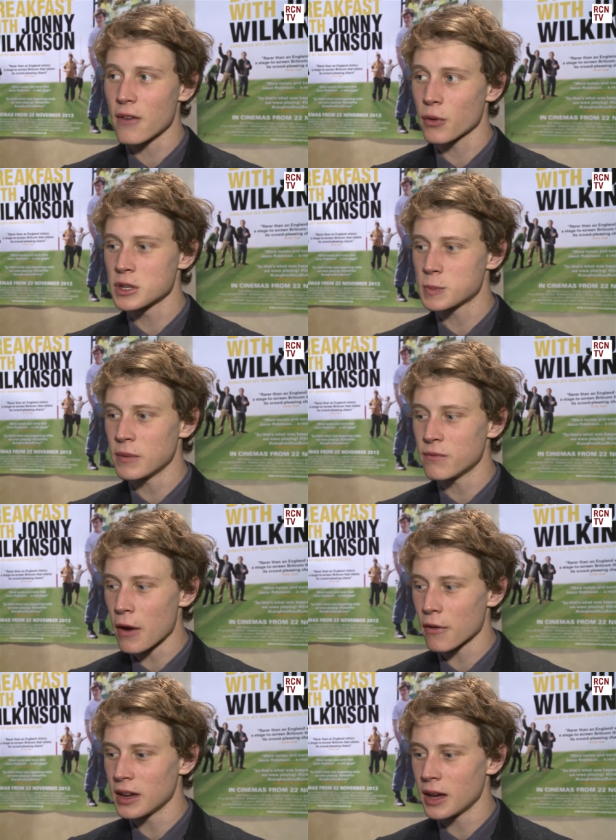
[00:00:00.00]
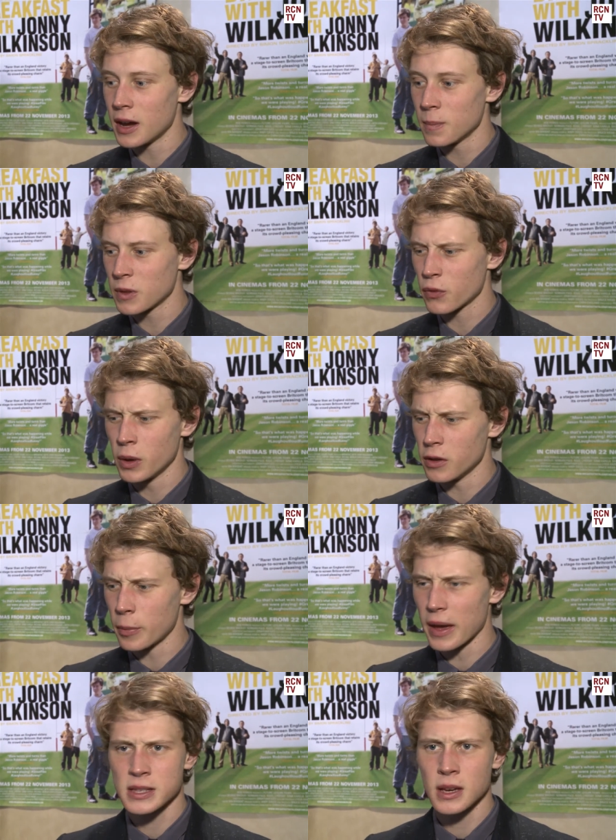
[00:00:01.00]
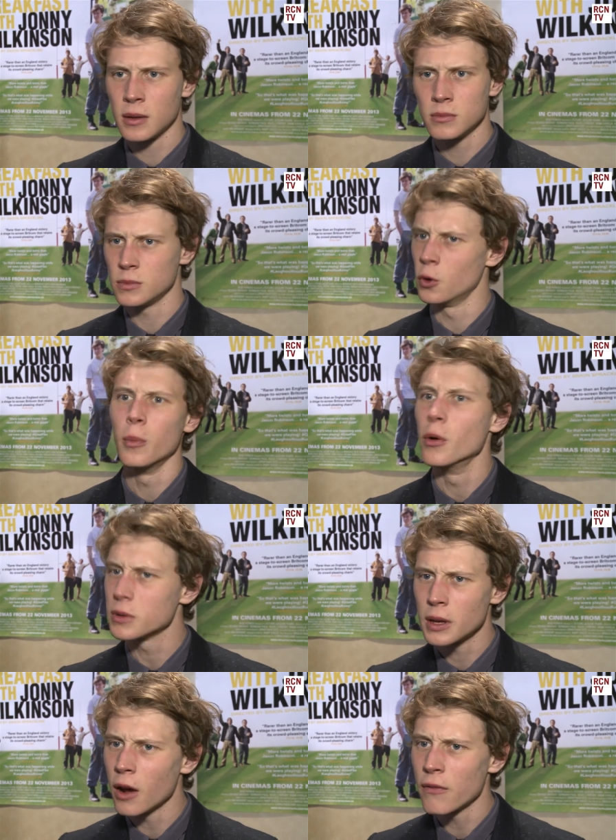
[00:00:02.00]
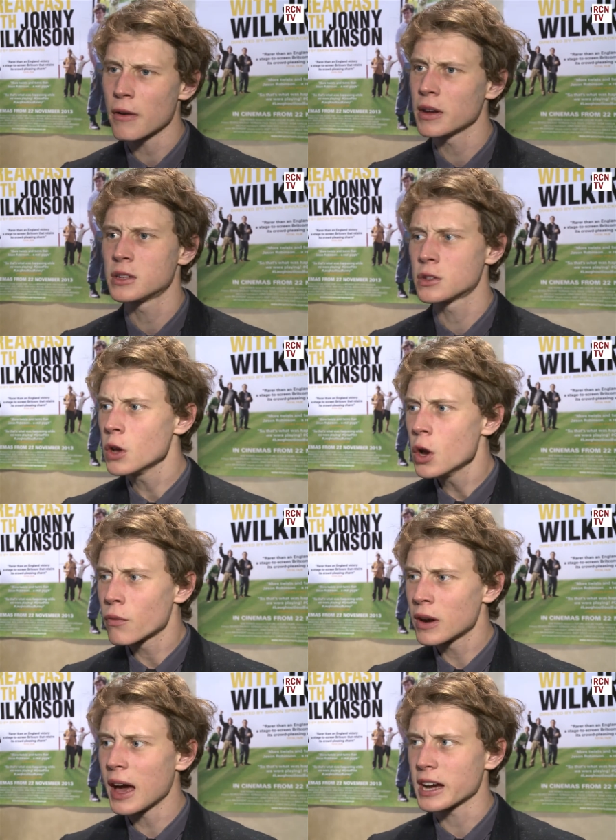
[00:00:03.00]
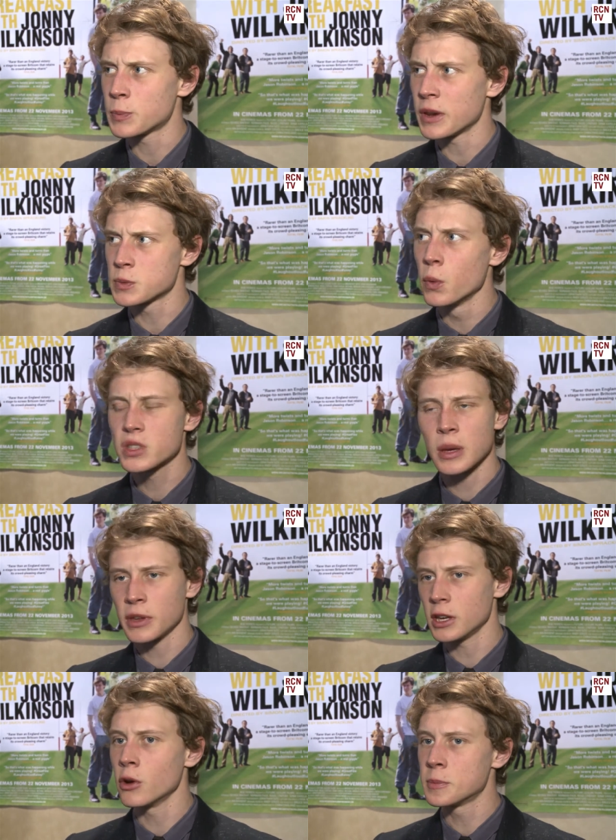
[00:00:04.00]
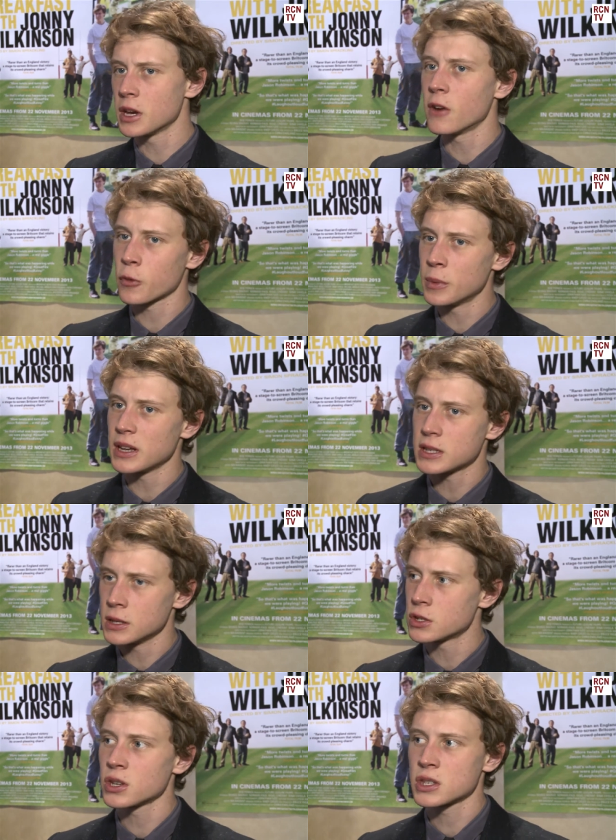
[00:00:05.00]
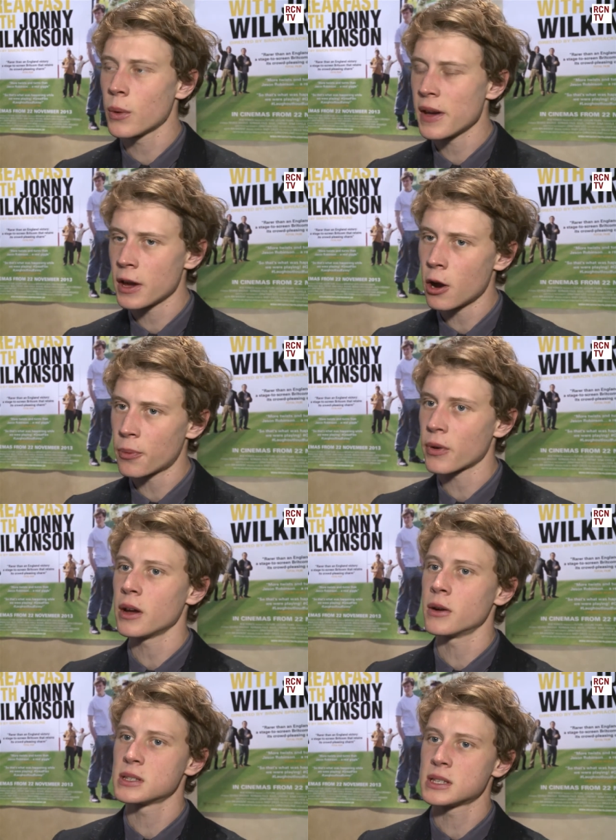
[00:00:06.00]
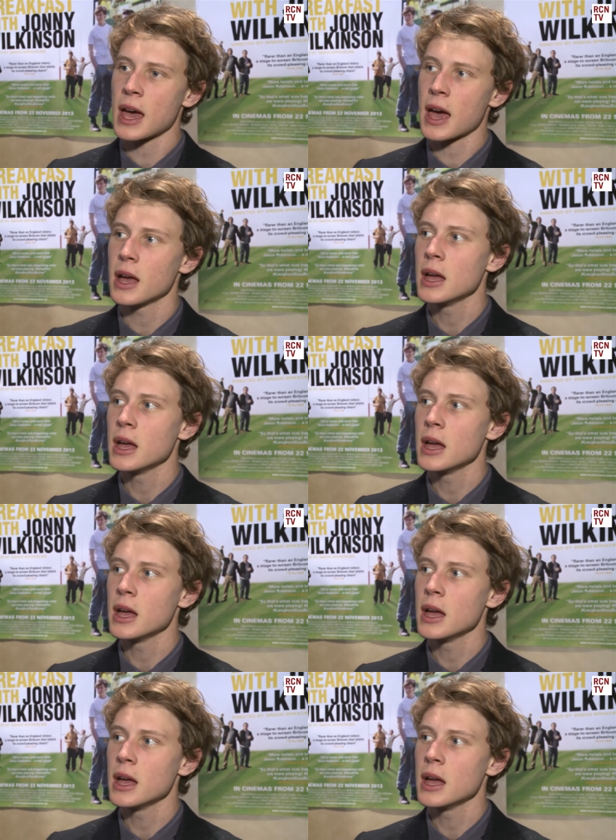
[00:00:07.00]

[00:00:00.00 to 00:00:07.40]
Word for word: Everyone's been very, um, for want of a better term, normal. You know, very relaxed. But it's more something you observe from a distance, just the way they operate on set.